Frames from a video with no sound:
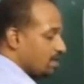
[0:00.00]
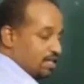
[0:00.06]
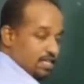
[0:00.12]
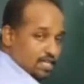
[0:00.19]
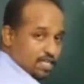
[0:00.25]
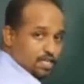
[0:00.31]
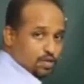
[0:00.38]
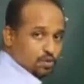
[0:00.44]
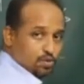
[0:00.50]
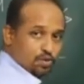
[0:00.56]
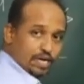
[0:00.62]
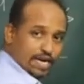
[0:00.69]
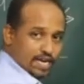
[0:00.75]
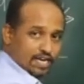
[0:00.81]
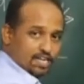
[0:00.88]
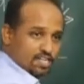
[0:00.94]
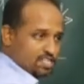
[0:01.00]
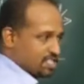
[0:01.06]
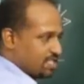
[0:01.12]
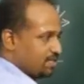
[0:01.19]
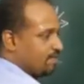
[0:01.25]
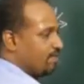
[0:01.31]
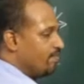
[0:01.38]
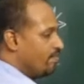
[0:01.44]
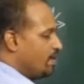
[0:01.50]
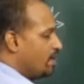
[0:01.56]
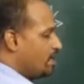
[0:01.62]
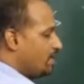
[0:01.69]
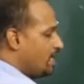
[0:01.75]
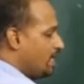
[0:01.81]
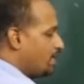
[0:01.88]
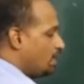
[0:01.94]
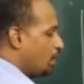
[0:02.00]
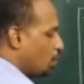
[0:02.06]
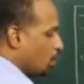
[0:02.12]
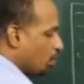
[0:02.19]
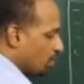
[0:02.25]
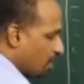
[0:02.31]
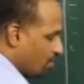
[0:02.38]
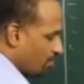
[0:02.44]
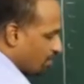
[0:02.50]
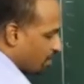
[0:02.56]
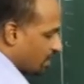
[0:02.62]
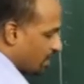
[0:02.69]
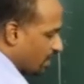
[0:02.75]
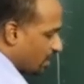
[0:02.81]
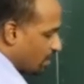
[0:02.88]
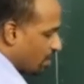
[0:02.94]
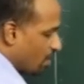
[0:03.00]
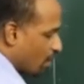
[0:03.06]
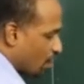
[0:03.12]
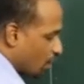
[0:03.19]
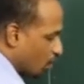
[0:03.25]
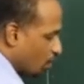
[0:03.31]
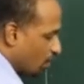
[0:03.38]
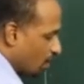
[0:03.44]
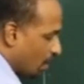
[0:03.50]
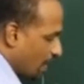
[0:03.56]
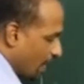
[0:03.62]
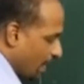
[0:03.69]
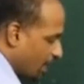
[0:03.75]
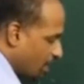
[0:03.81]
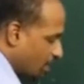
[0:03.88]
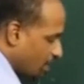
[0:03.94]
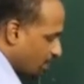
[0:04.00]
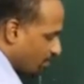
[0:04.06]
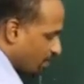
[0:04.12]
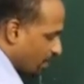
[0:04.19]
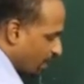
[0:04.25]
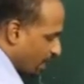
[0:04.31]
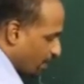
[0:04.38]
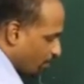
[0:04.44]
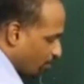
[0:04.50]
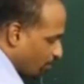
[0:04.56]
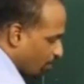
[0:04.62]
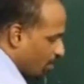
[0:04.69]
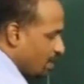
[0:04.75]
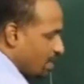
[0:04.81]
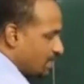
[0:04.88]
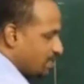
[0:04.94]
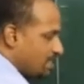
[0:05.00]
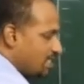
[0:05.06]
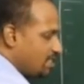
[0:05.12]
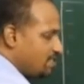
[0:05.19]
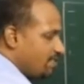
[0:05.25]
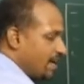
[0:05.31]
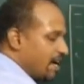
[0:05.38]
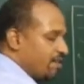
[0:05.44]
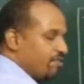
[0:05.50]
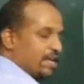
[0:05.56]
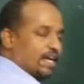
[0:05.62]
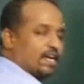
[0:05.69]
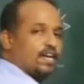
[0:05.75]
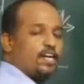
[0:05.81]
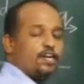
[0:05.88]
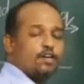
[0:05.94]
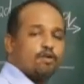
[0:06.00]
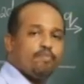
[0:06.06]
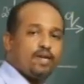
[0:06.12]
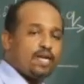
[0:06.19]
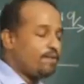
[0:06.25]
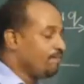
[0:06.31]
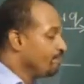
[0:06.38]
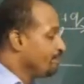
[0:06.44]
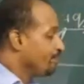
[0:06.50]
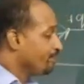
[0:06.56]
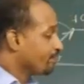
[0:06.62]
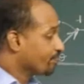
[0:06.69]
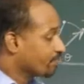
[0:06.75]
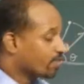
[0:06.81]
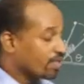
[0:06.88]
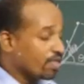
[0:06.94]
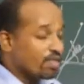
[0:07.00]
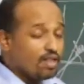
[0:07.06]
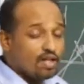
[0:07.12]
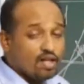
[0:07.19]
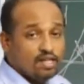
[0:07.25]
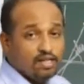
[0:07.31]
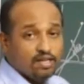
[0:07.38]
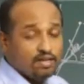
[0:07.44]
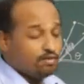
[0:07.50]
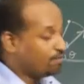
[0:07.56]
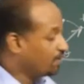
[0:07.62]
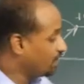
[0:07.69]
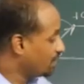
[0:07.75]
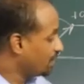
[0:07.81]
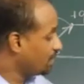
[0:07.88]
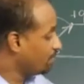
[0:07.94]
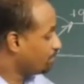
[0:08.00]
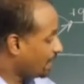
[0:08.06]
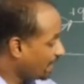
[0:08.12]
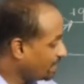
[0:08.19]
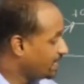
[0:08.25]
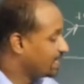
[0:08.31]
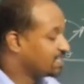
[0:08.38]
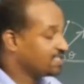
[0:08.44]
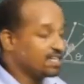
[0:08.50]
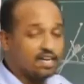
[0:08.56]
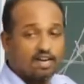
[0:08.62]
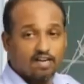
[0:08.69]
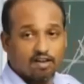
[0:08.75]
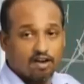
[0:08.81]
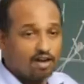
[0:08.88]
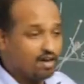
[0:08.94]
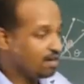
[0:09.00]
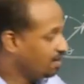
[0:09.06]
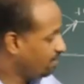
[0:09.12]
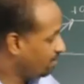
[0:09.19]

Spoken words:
Du, energy. Then the total work done or total energy of the dipole, since we have taken it to be the work done by the external torque